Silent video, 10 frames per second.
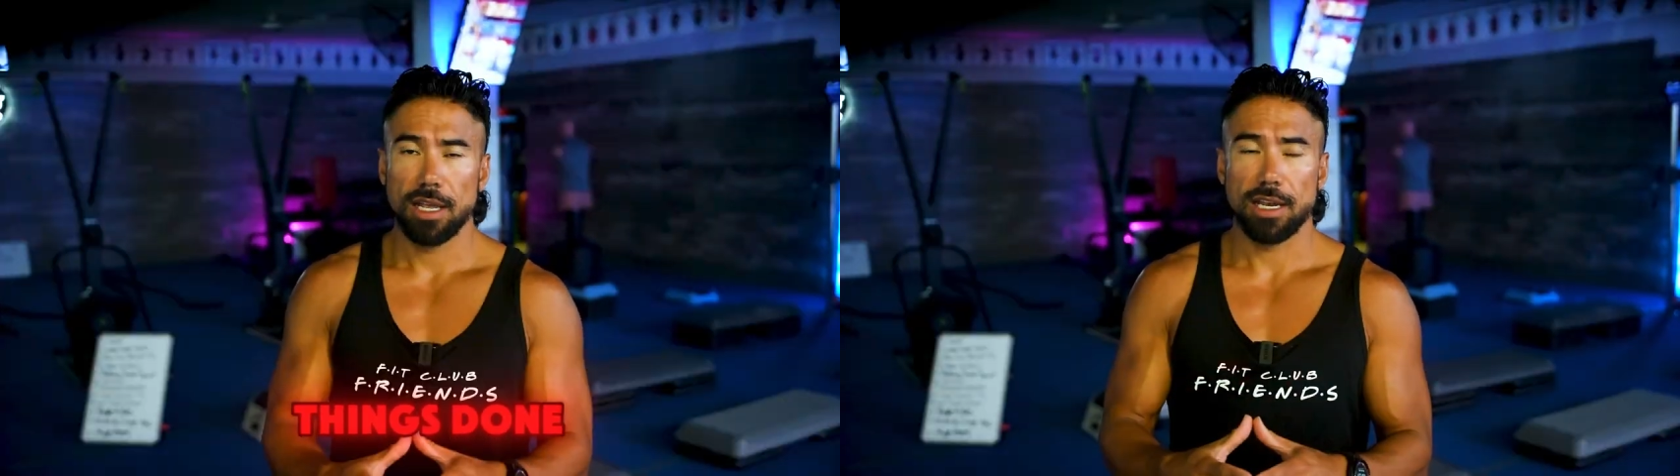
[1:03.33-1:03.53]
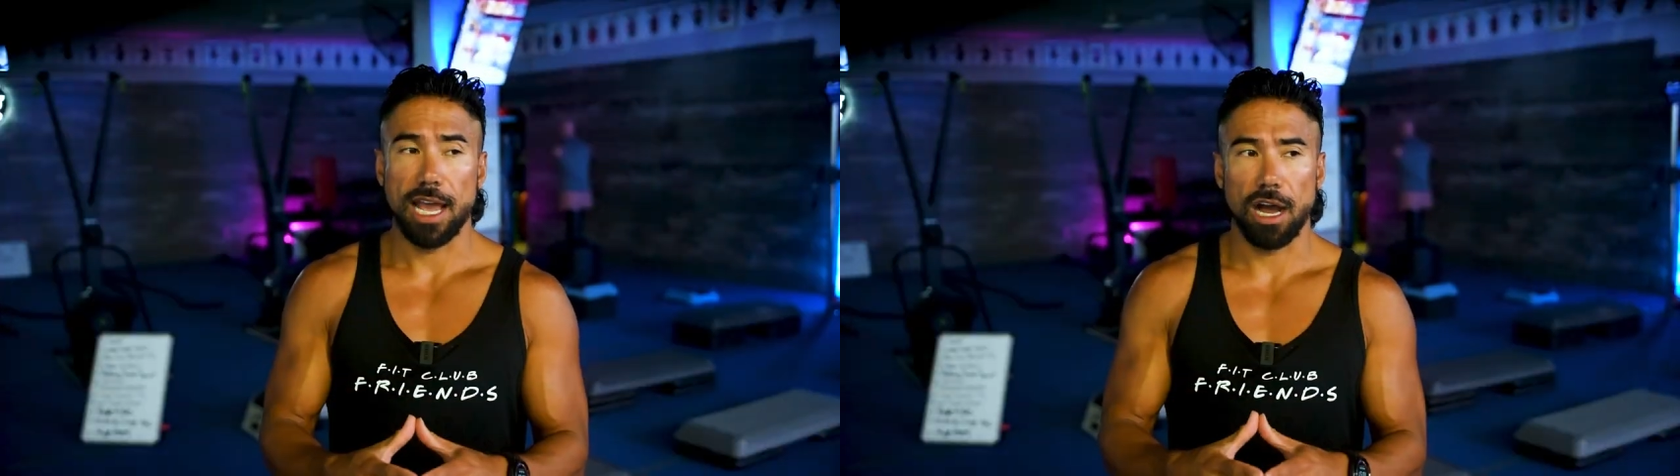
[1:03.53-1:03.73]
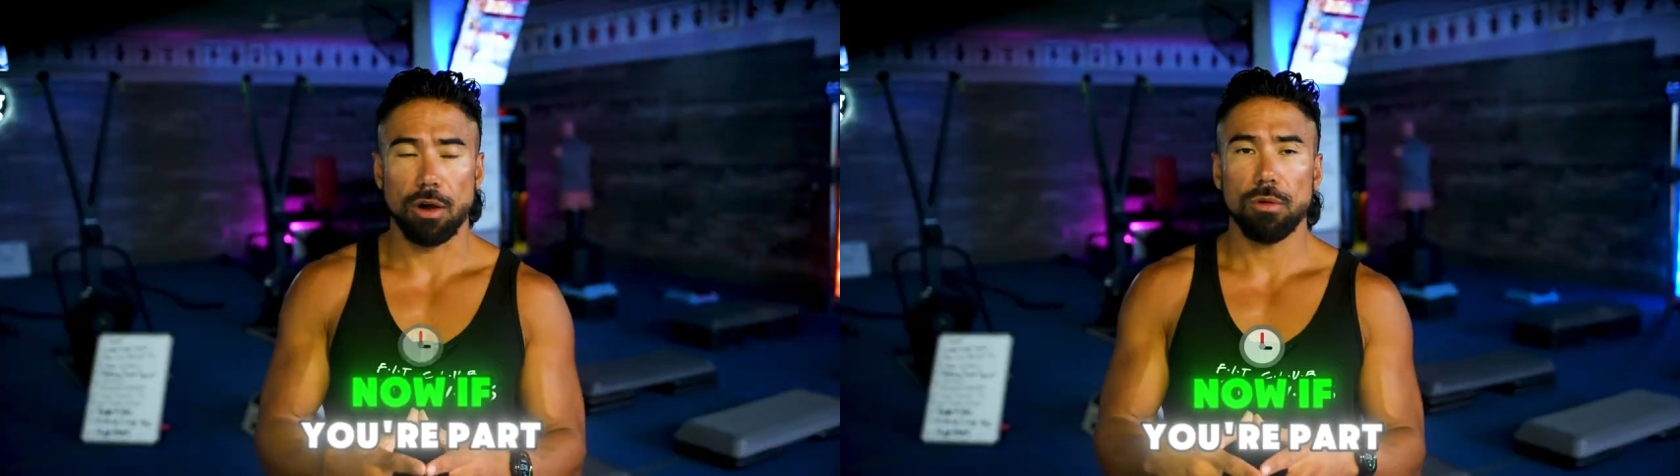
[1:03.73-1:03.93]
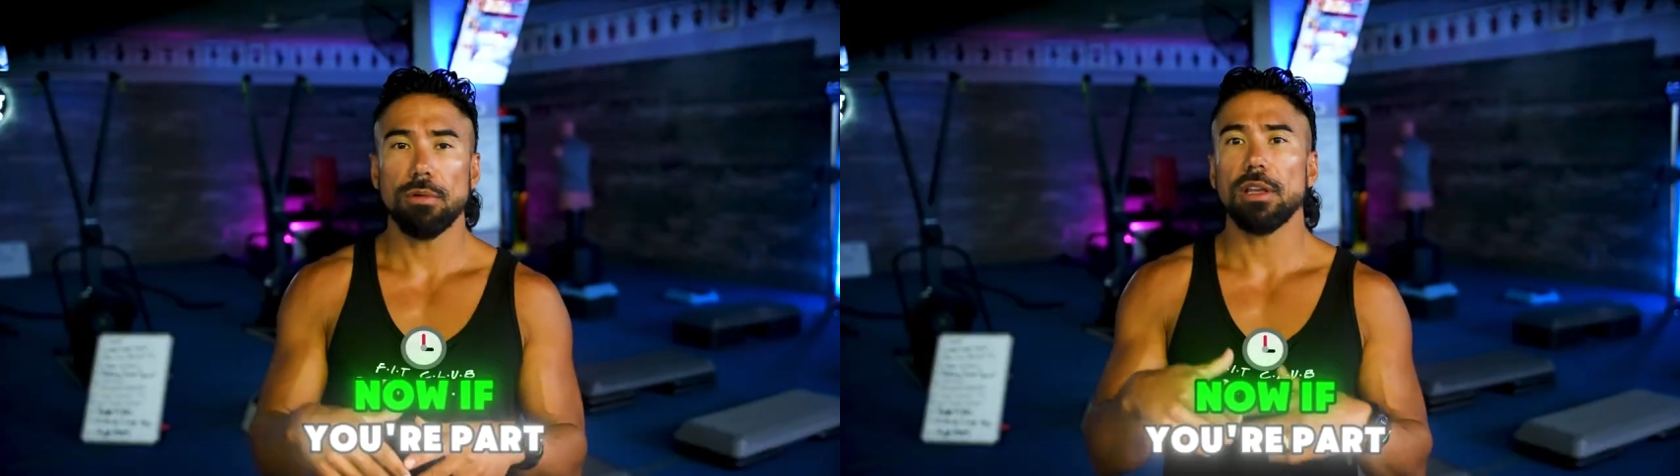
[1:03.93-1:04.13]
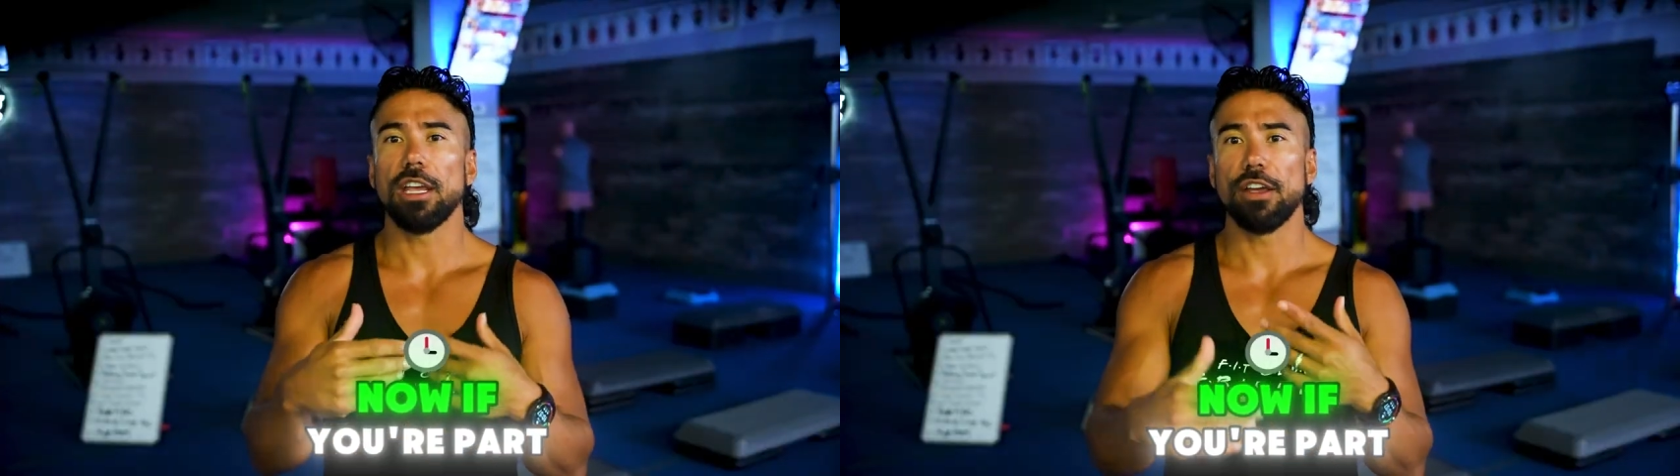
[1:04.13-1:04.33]
Now,
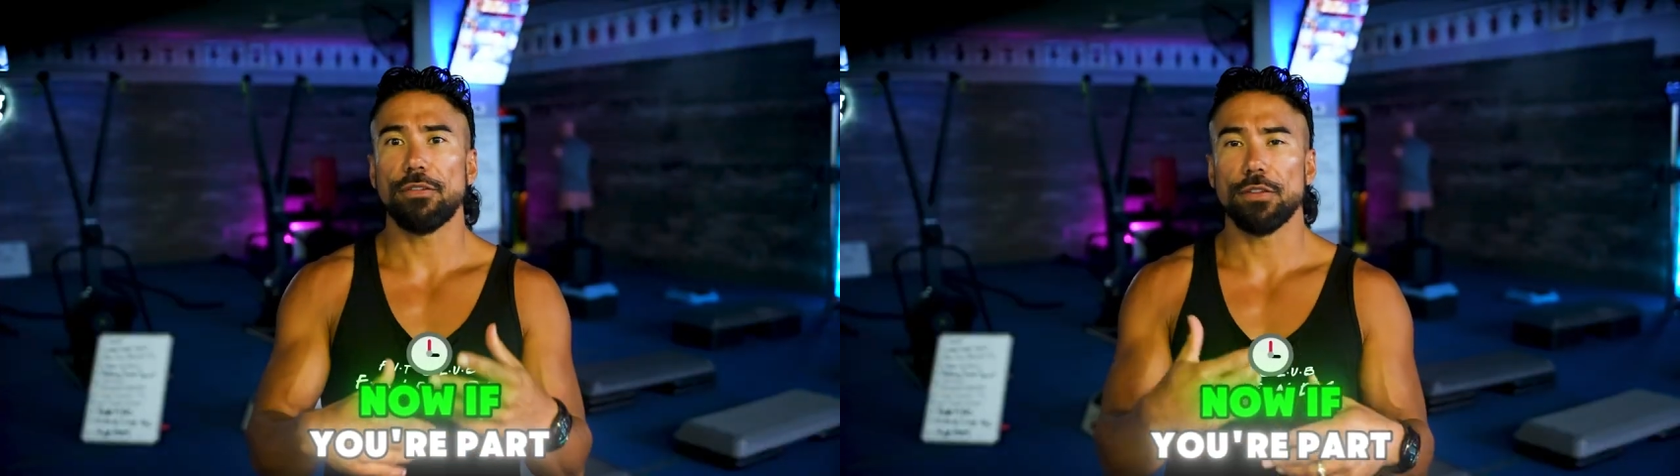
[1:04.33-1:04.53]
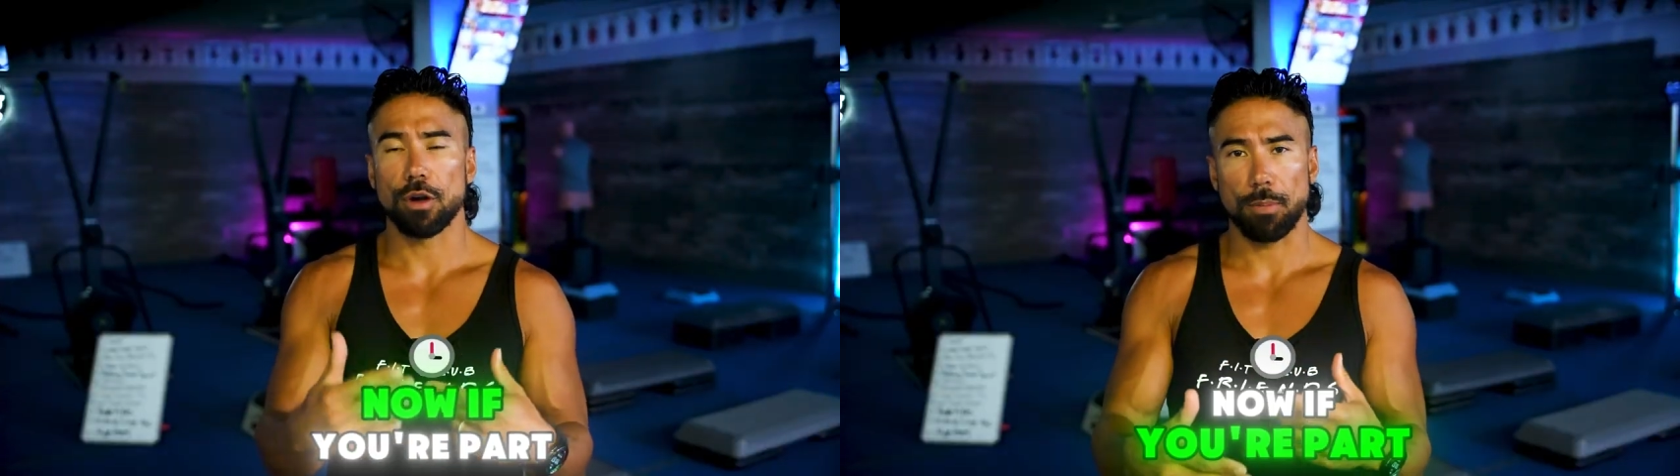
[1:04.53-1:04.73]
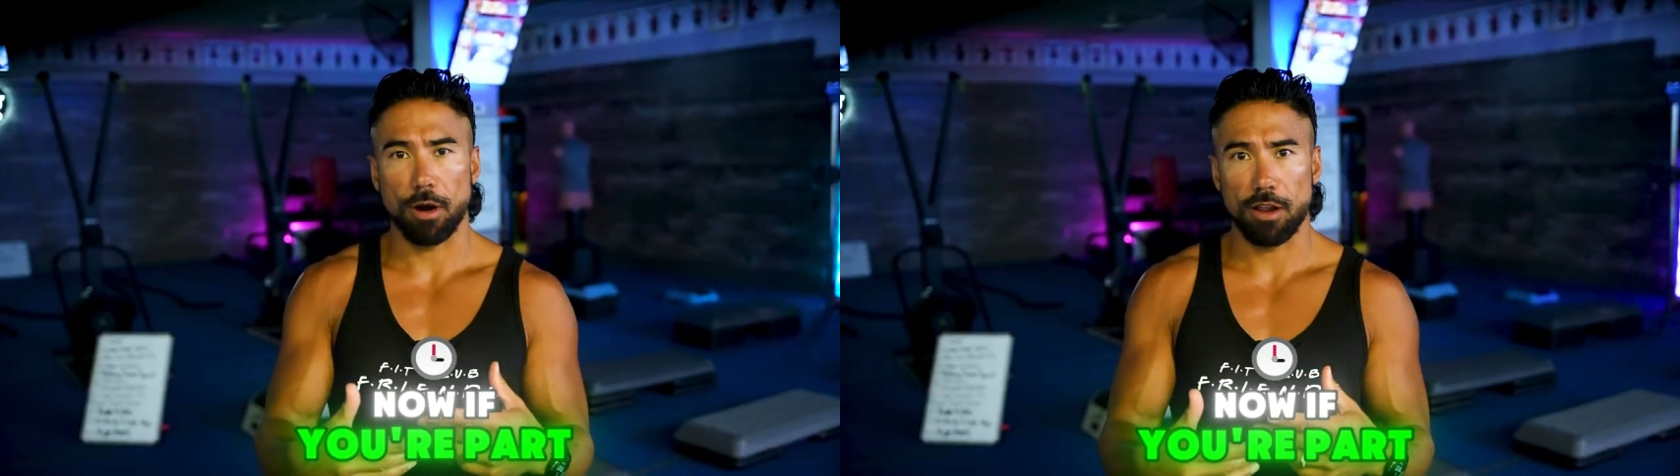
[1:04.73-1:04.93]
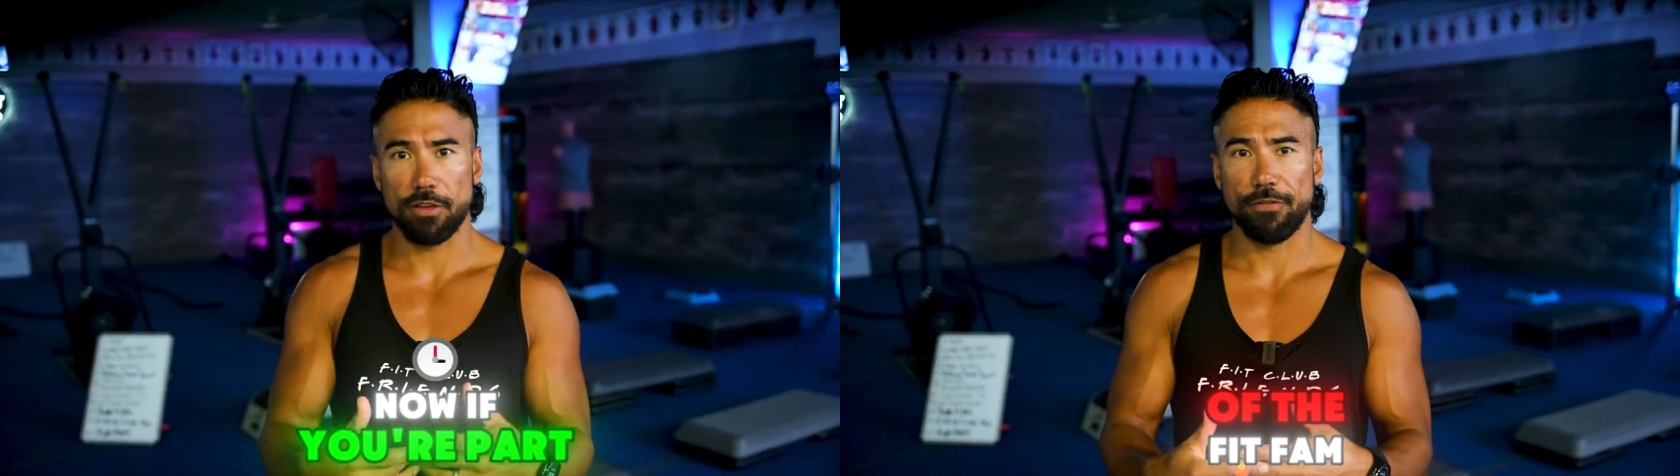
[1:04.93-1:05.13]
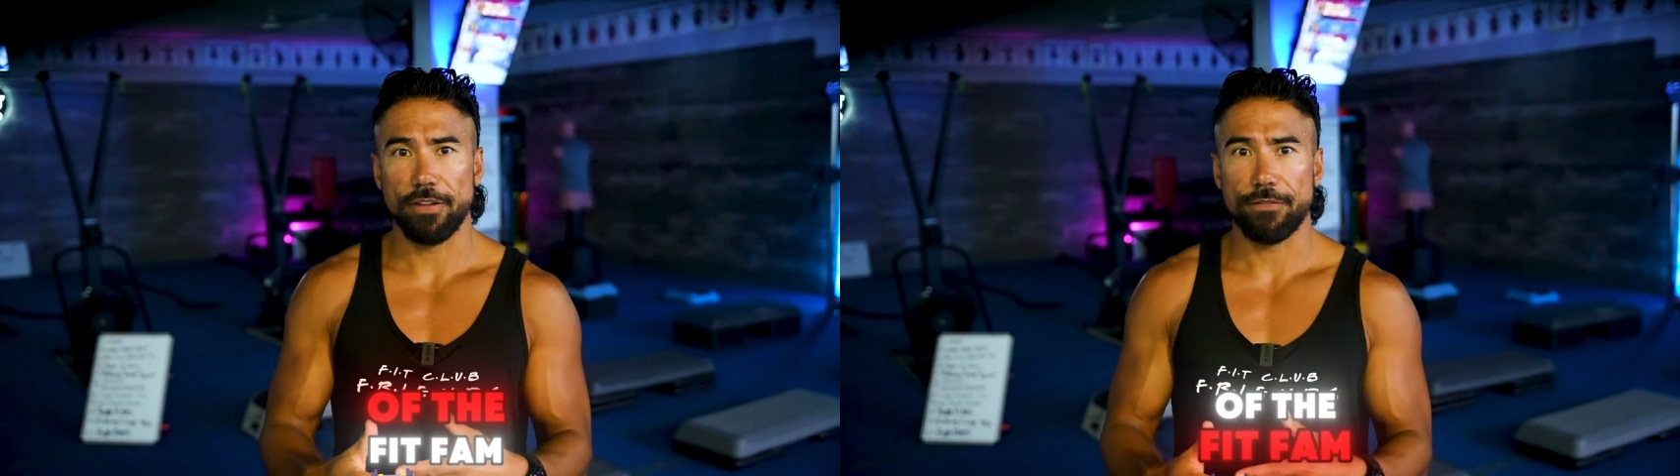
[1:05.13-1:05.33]
if you're a part of the
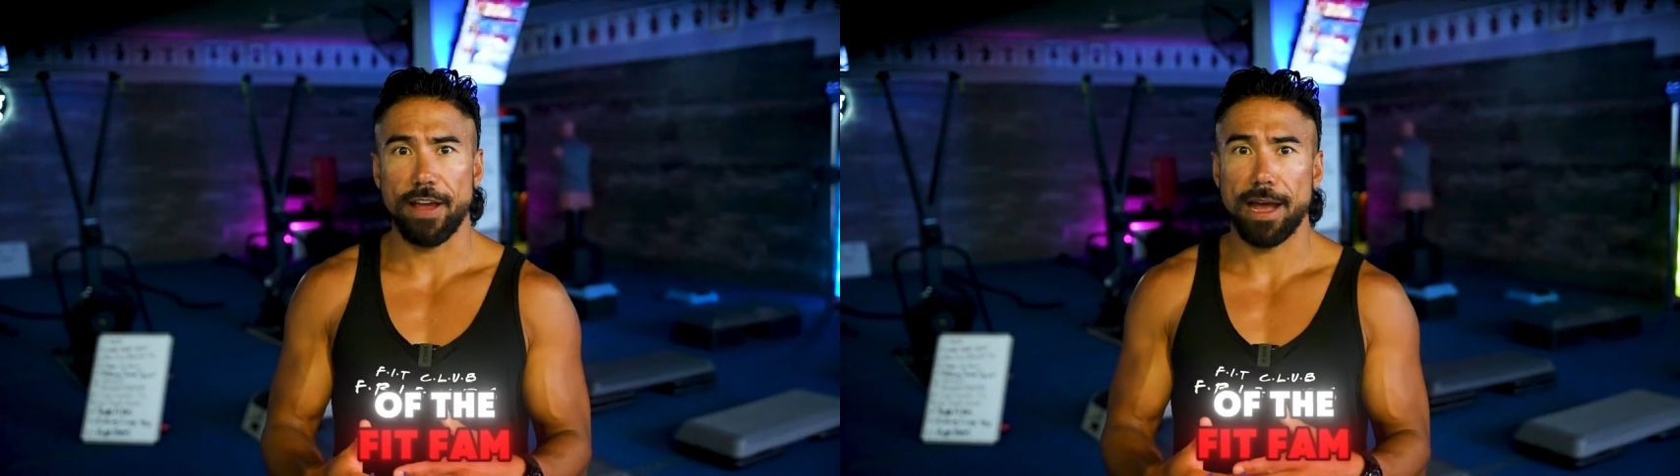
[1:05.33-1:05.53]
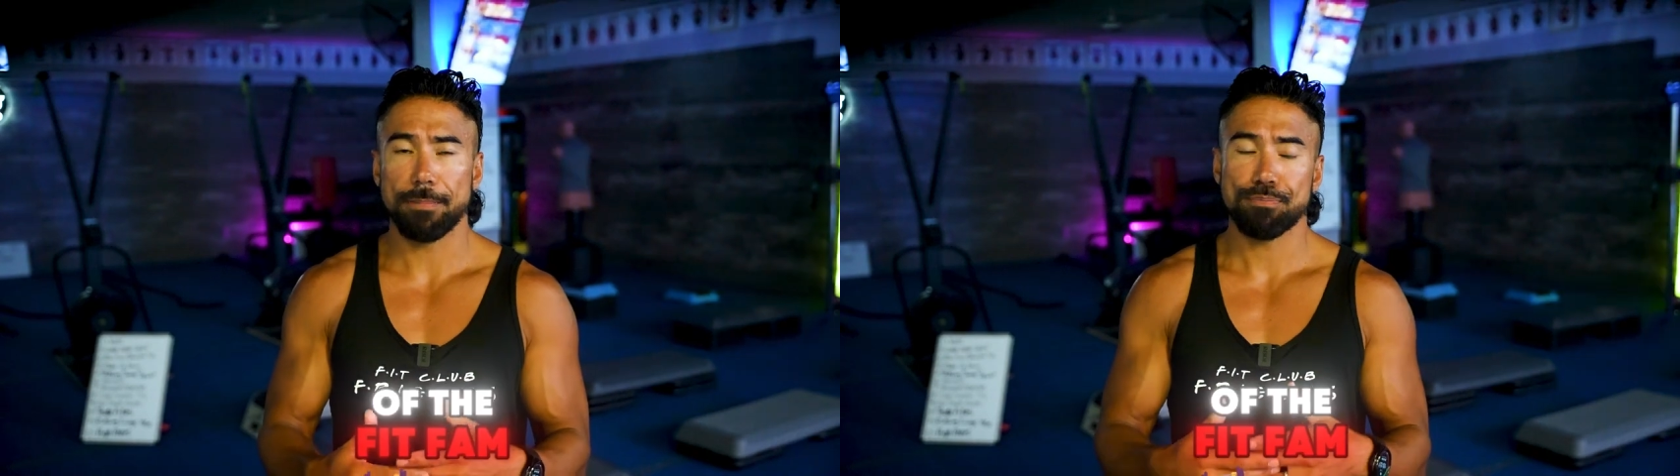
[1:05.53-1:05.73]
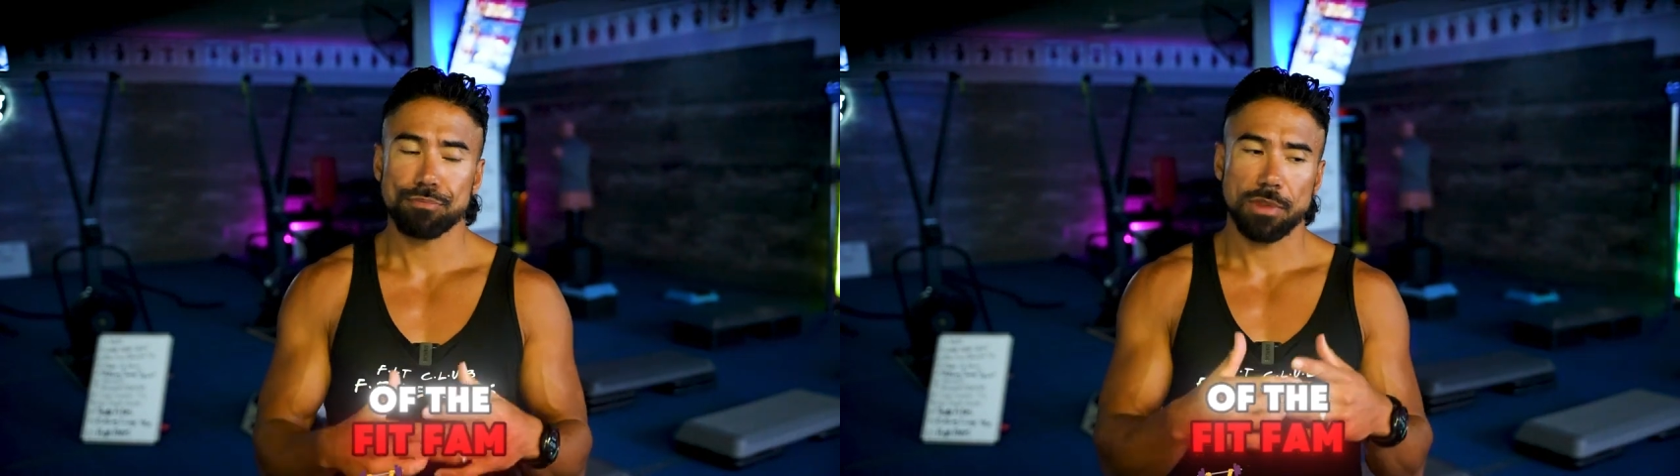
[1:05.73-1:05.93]
Fit Fam,